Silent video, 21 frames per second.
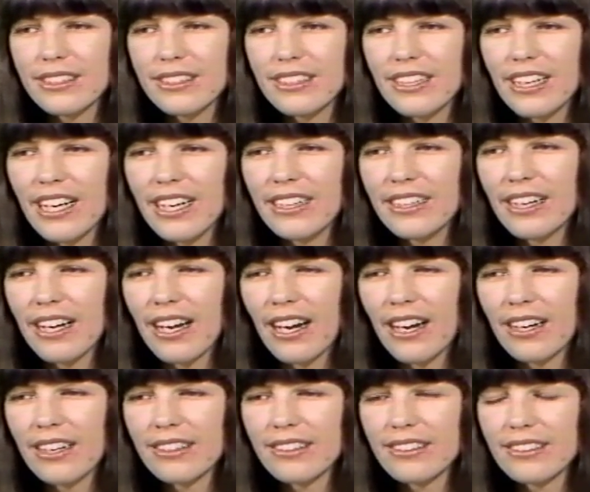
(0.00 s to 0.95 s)
than
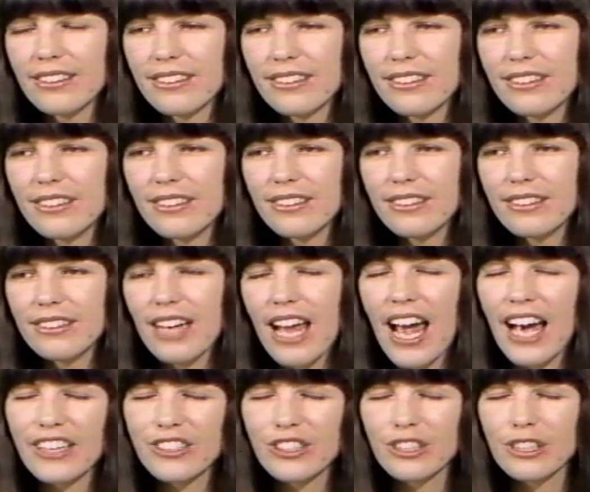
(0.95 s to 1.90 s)
uh,
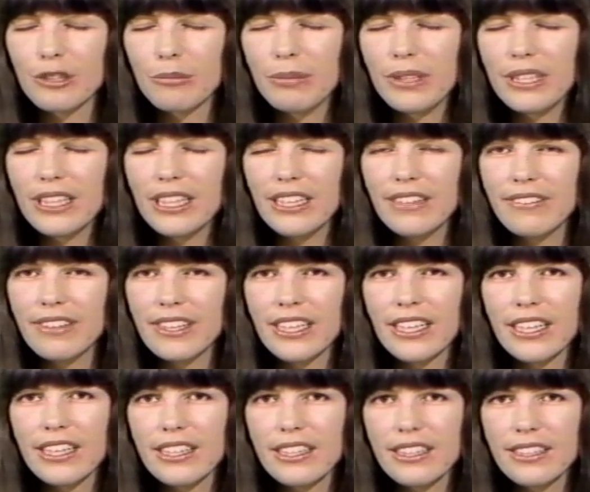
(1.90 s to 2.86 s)
actually
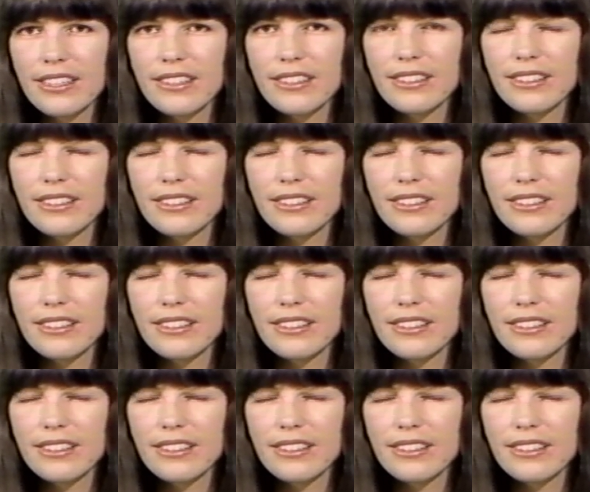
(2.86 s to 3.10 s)
believing it.